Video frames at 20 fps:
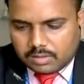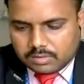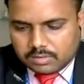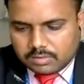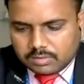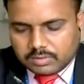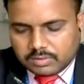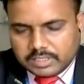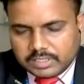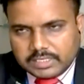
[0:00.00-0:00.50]

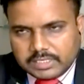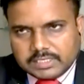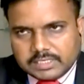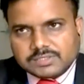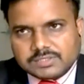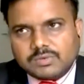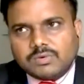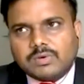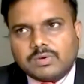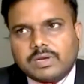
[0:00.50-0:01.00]
Okay,
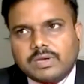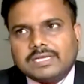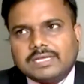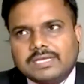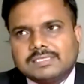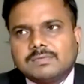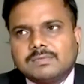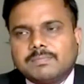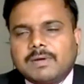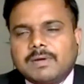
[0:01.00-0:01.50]
so as a
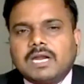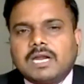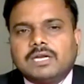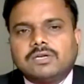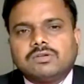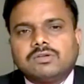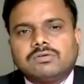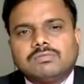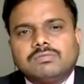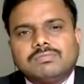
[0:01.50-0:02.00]
part
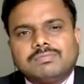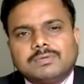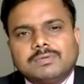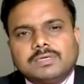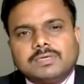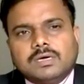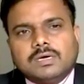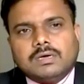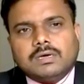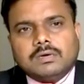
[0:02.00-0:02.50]
of
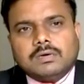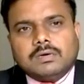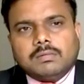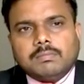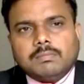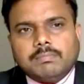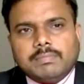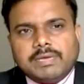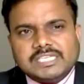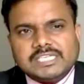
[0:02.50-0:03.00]
best
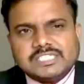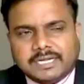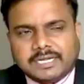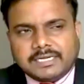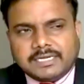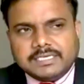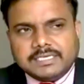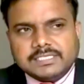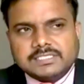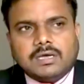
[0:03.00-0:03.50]
practice,
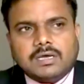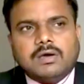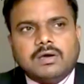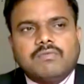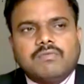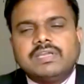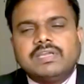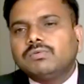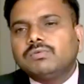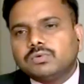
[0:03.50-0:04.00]
we
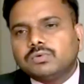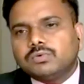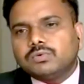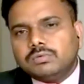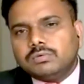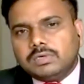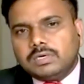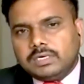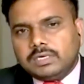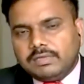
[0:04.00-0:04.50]
have
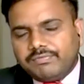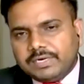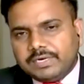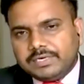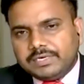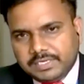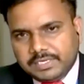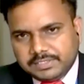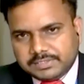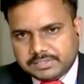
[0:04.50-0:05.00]
two
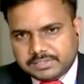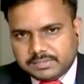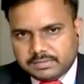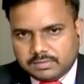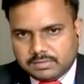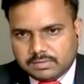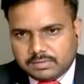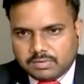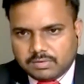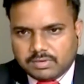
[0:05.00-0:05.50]
different things.
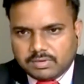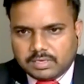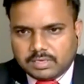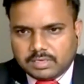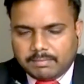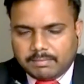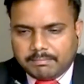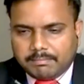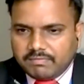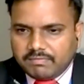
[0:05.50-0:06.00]

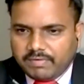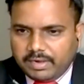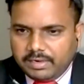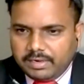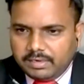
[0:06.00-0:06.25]
Number one